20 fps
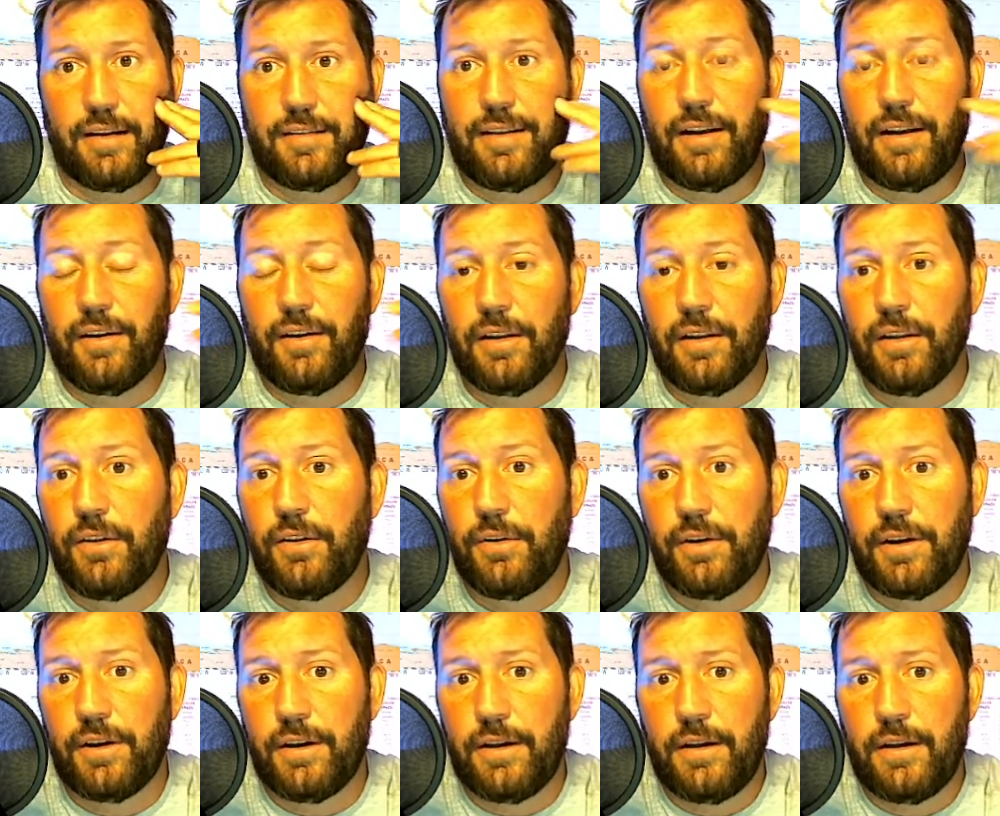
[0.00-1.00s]
Terra
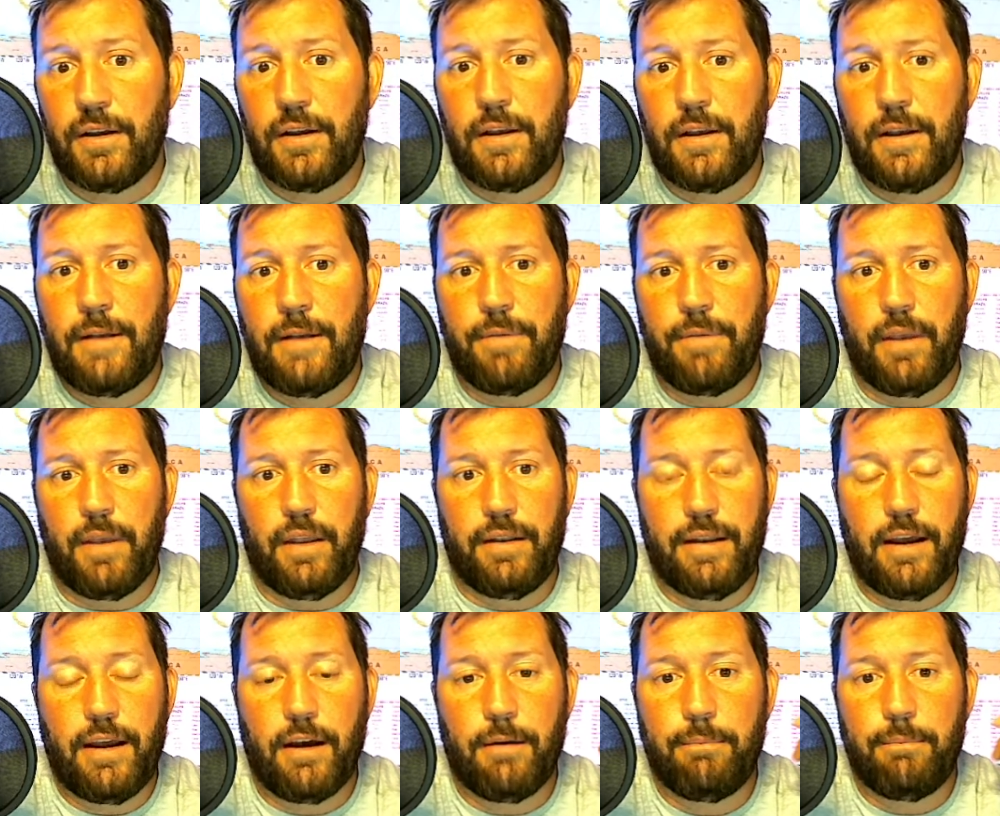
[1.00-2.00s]
Luna, and
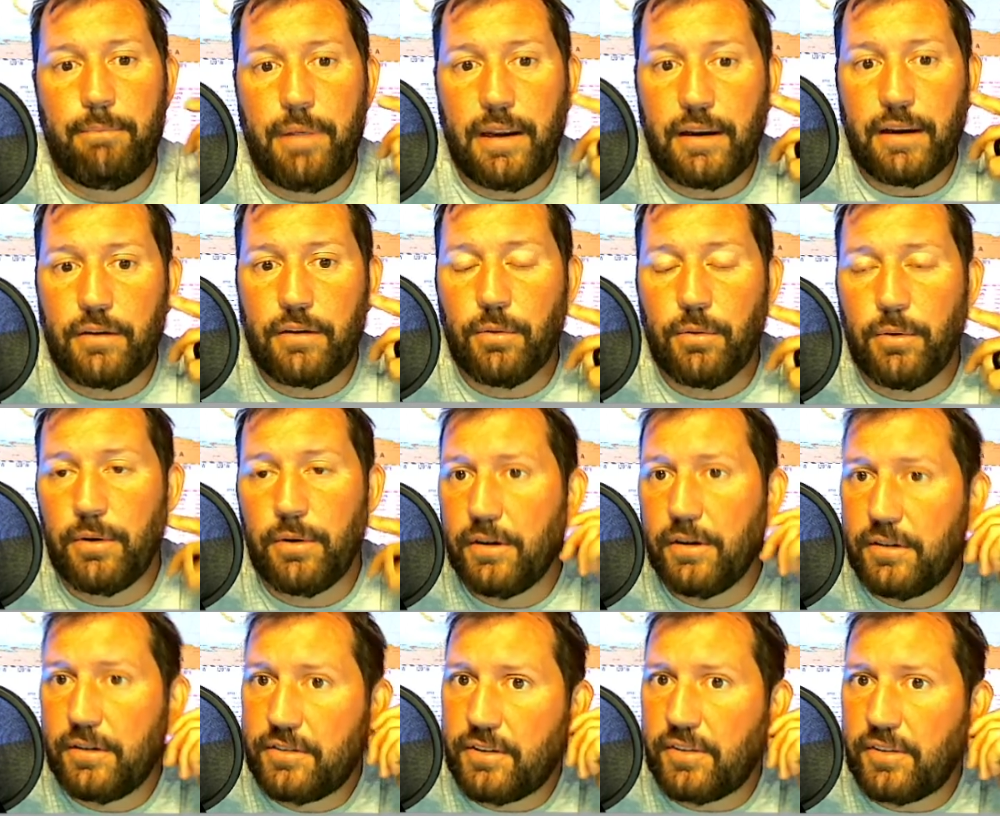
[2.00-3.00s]
now in
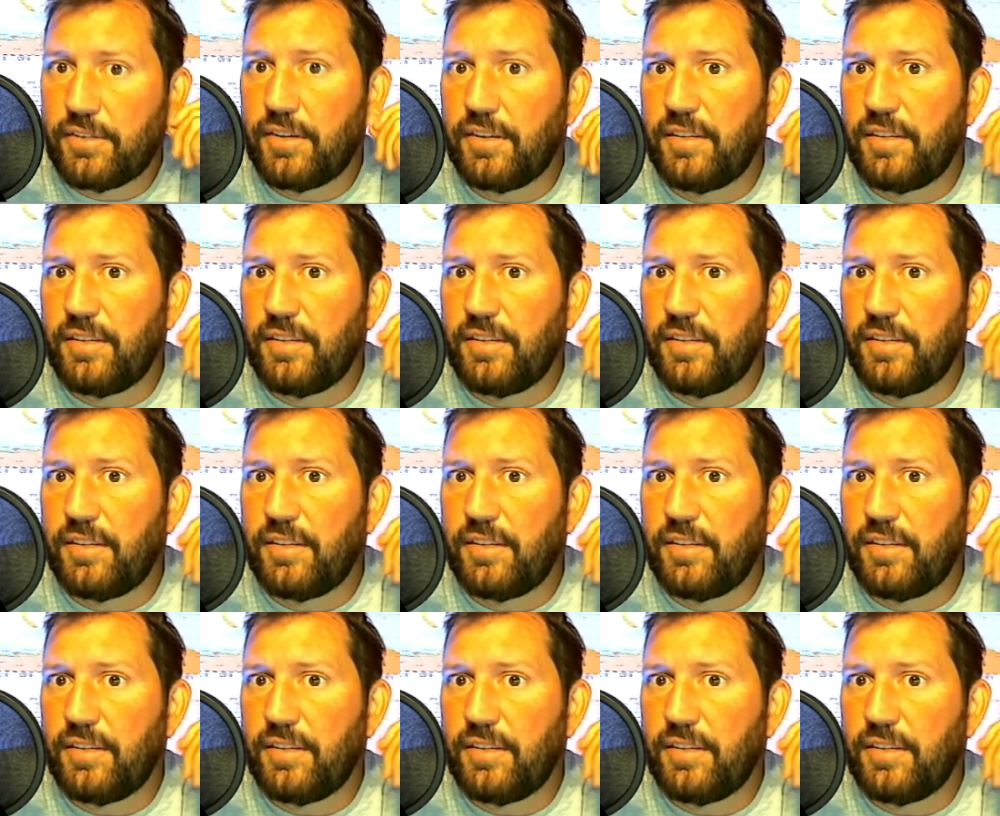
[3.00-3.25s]
Bancor, just